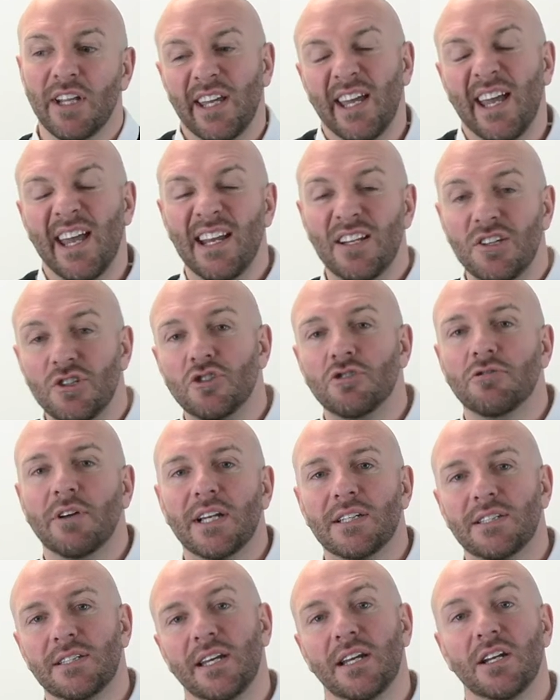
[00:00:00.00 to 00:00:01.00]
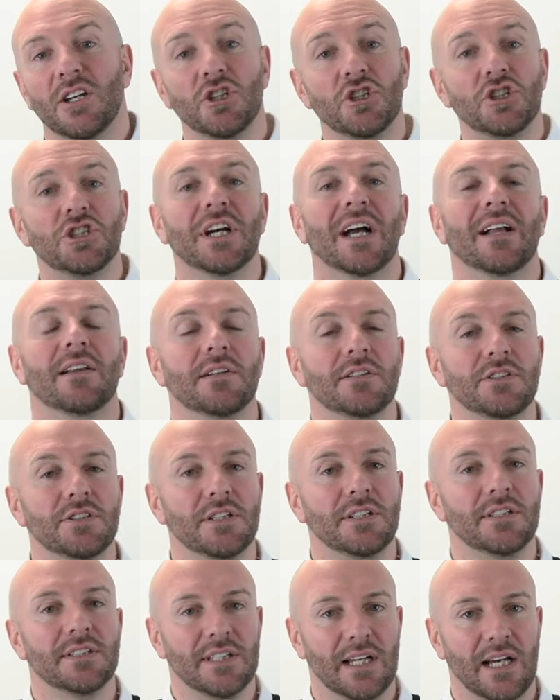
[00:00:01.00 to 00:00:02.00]
interesting and
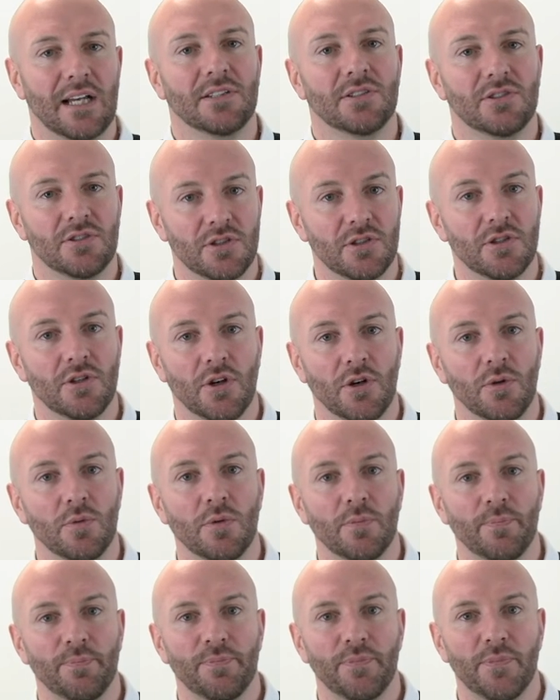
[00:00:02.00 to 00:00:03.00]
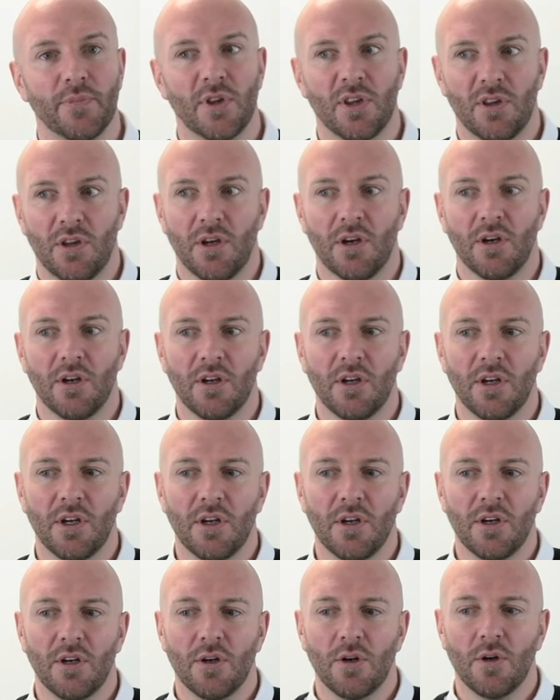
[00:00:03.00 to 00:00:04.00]
challenging tasks to do that
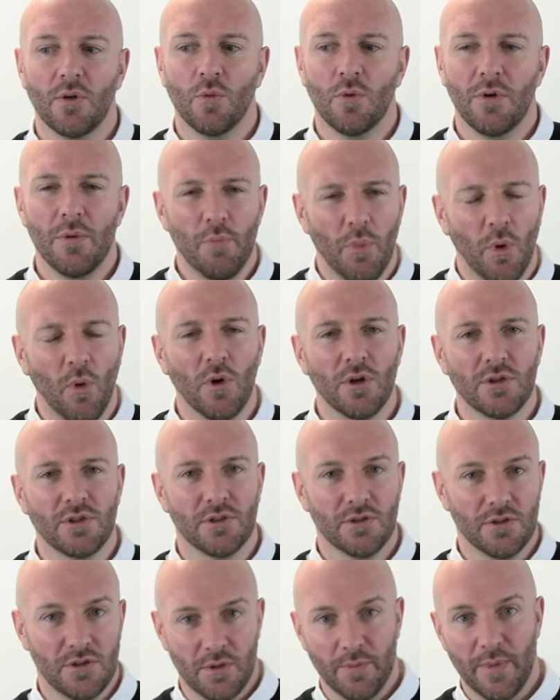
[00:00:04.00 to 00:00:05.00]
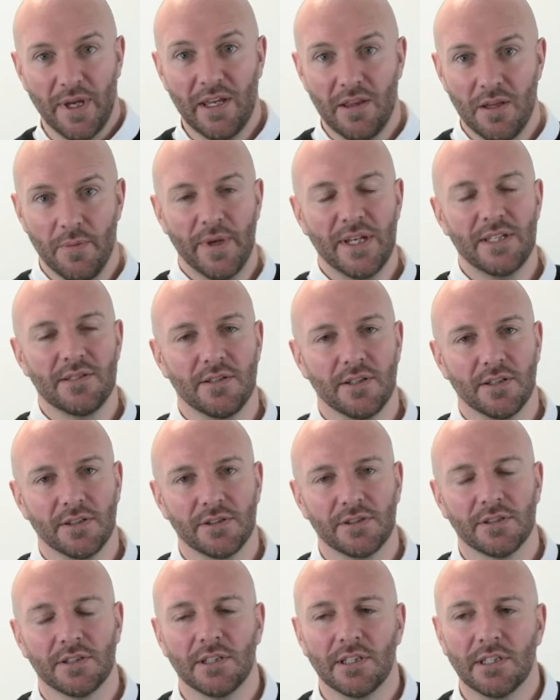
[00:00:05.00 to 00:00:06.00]
were important to me in the
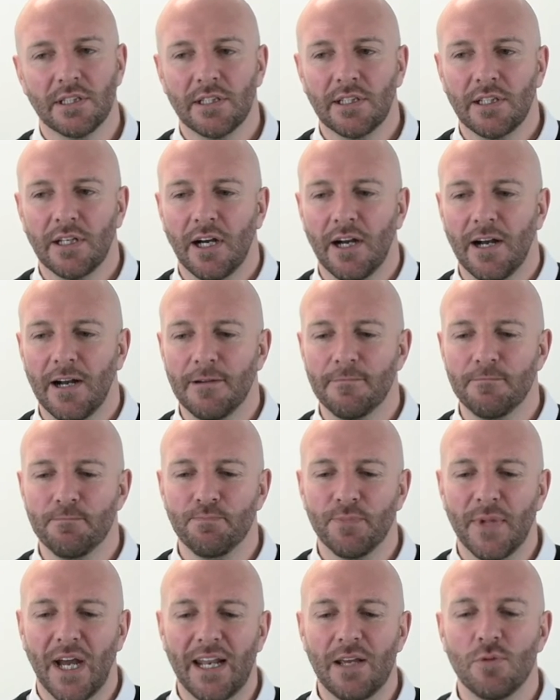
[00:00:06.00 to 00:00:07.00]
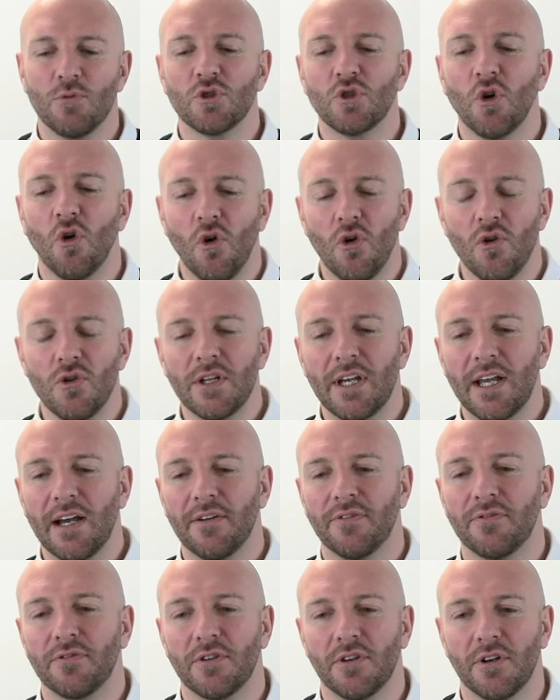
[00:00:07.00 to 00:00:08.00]
business. And it was only
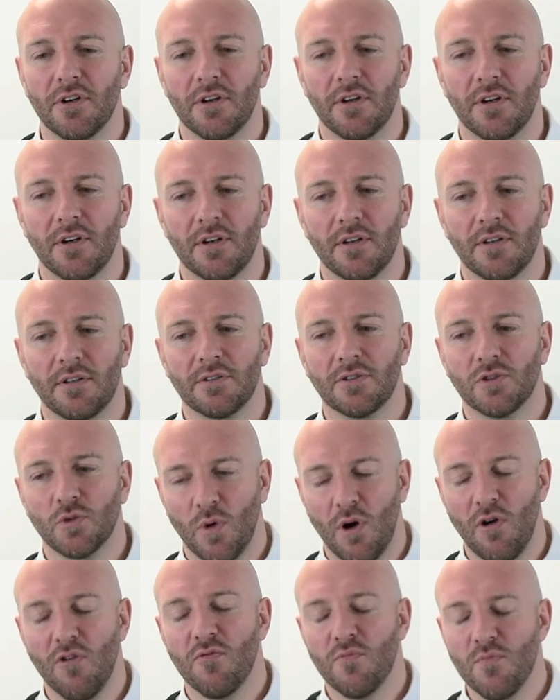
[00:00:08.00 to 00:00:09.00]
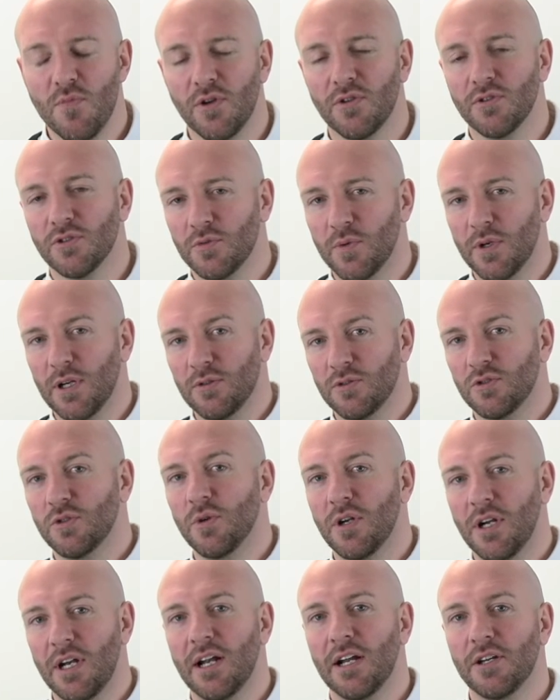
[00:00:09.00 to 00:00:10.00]
after 12 months when I was
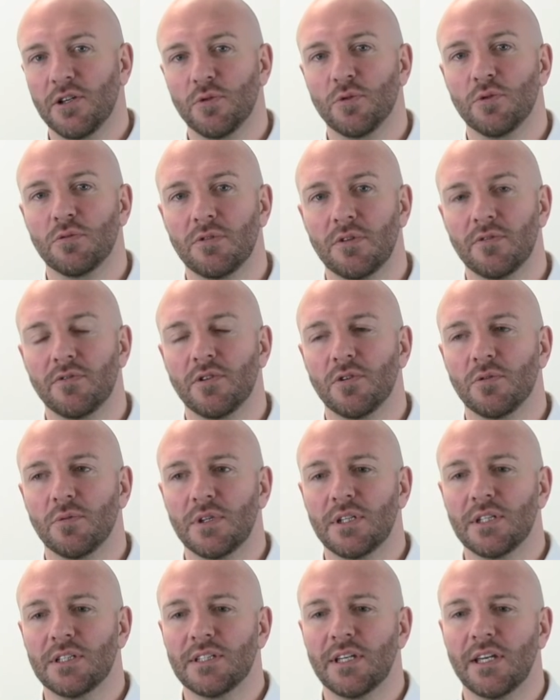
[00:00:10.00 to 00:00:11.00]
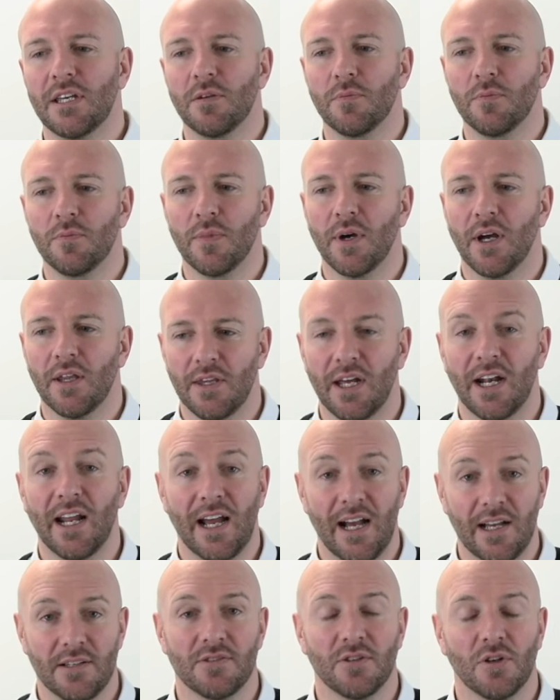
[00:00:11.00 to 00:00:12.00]
doing an annual review with the team that I
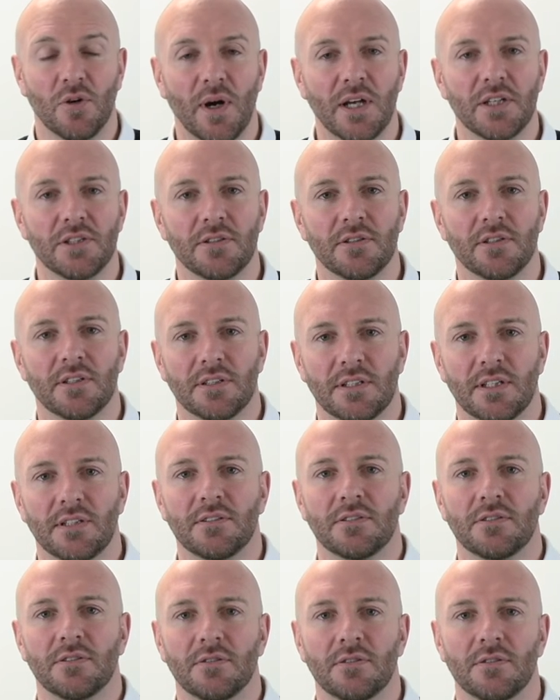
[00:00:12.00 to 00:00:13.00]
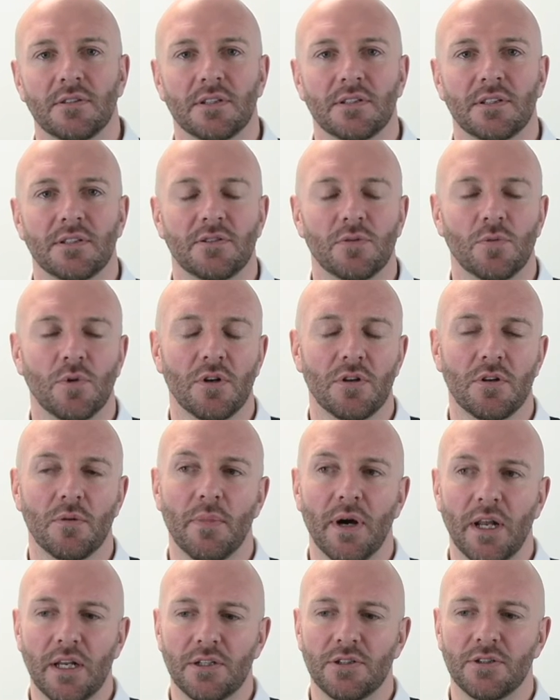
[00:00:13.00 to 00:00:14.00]
asked the question. I said to one of the
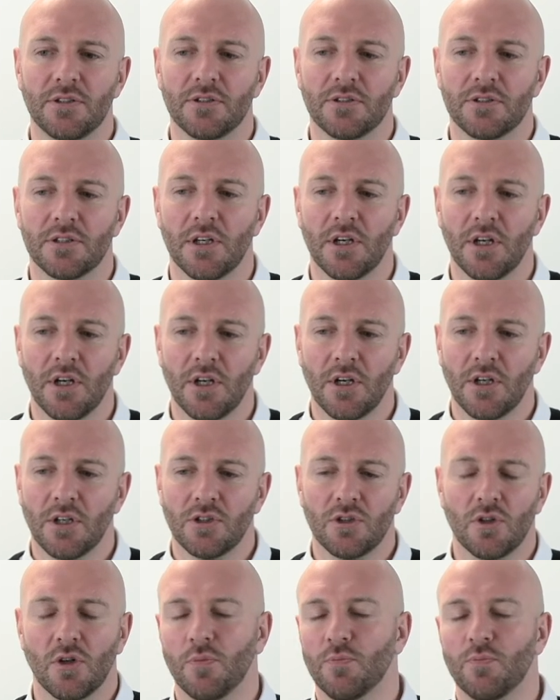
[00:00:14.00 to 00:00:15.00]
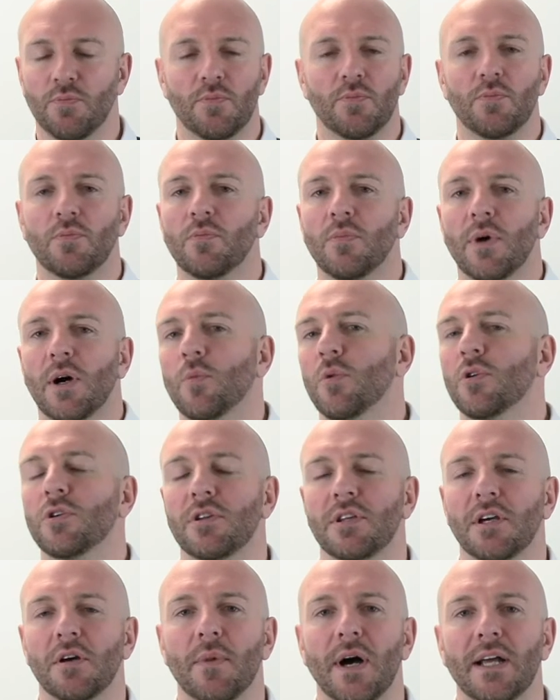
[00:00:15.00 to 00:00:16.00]
managers, so what do you
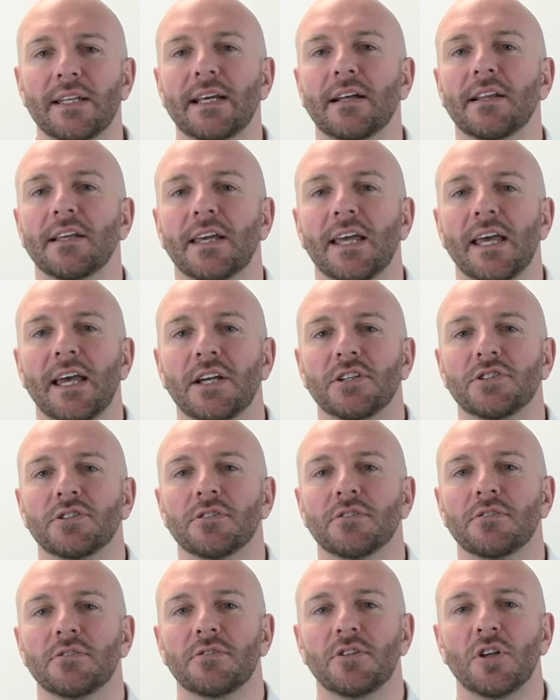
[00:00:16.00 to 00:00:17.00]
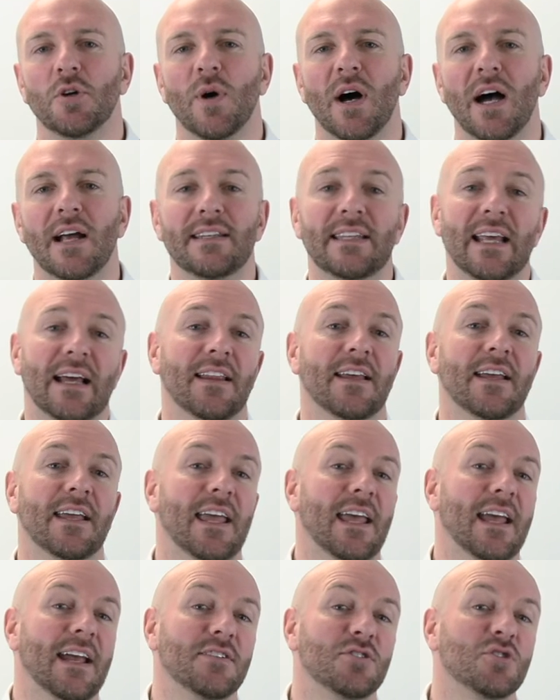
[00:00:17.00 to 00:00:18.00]
think of my delegation? Do I
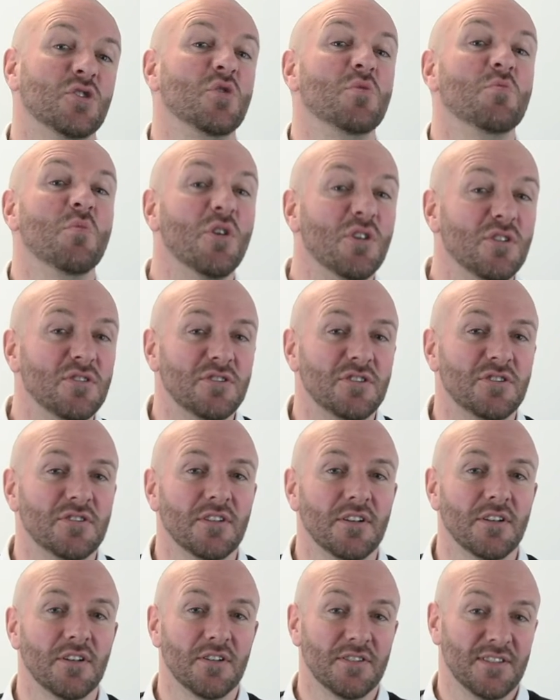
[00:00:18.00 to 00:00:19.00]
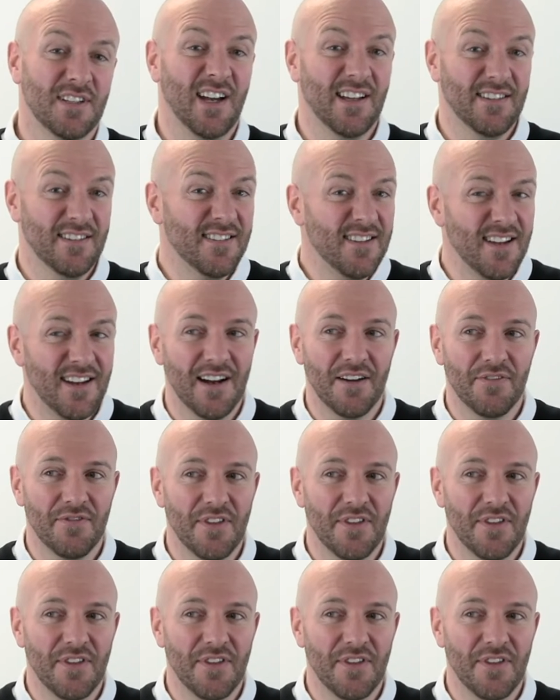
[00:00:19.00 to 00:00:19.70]
delegate too much? Because I did have